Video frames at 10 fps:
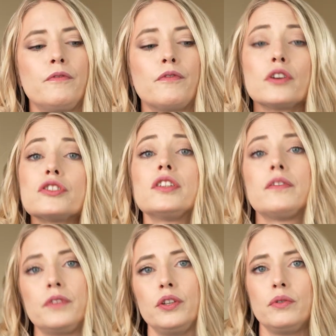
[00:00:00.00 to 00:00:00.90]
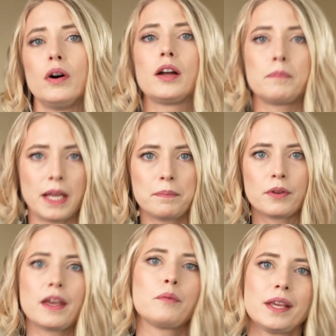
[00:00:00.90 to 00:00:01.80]
version of you on paper
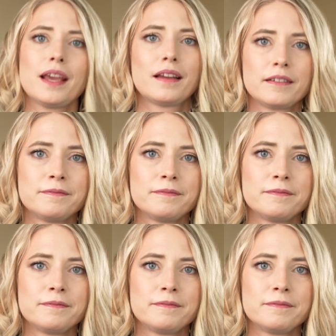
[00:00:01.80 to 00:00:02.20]
that we can.